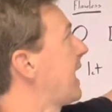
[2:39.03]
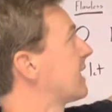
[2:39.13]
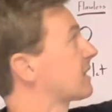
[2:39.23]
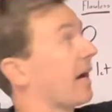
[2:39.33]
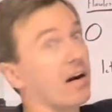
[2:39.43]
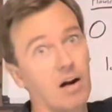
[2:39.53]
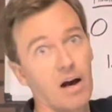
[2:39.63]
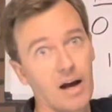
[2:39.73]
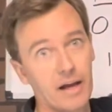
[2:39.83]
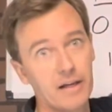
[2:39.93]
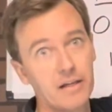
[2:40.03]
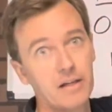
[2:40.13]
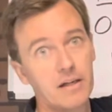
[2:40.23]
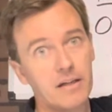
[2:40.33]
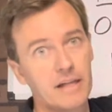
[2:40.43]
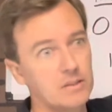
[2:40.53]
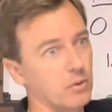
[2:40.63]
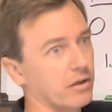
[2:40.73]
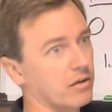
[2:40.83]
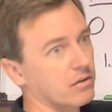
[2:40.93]
SI, or I. That's
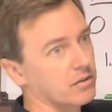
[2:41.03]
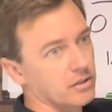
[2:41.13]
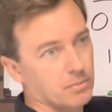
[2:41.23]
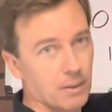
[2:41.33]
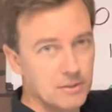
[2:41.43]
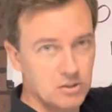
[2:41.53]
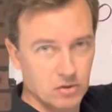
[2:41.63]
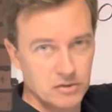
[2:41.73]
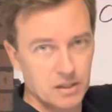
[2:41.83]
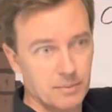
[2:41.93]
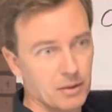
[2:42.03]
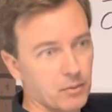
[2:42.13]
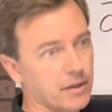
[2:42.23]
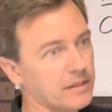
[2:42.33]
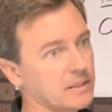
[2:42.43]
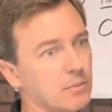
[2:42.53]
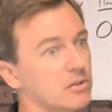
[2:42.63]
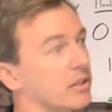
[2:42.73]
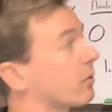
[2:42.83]
what your department store is going to be with. That's mostly